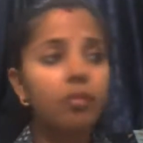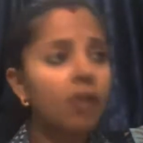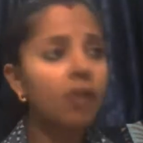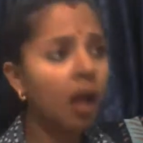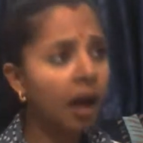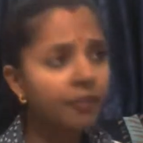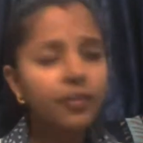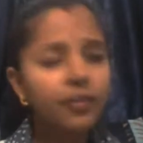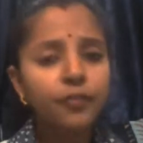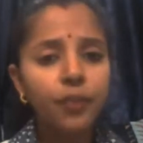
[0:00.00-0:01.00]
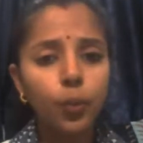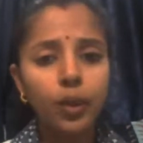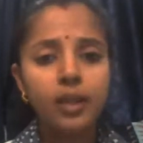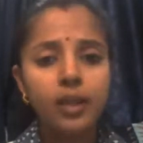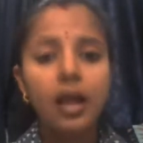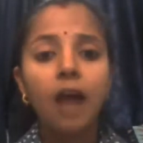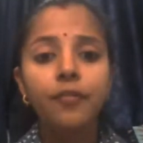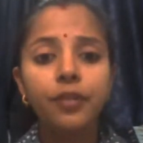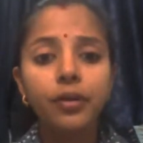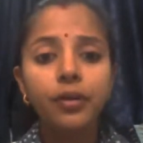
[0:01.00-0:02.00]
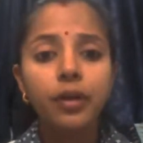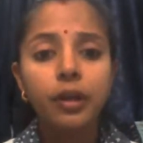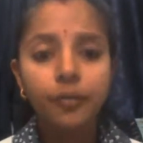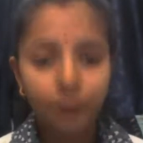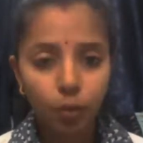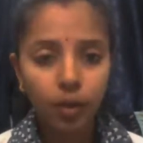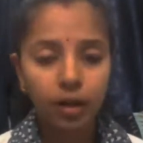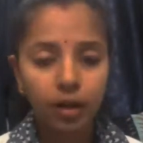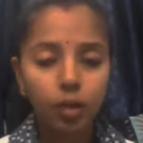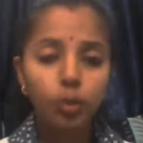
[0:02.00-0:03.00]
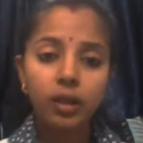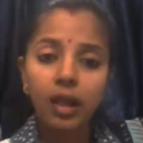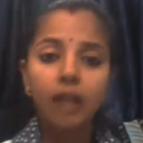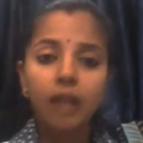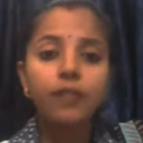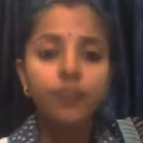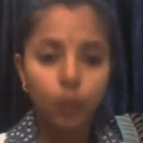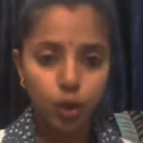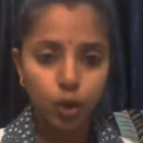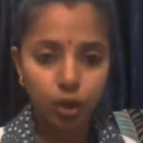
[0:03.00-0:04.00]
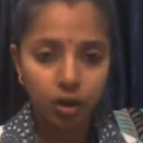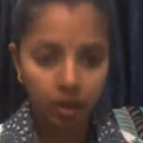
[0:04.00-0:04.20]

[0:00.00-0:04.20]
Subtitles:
after few weeks, after few months. So these are the future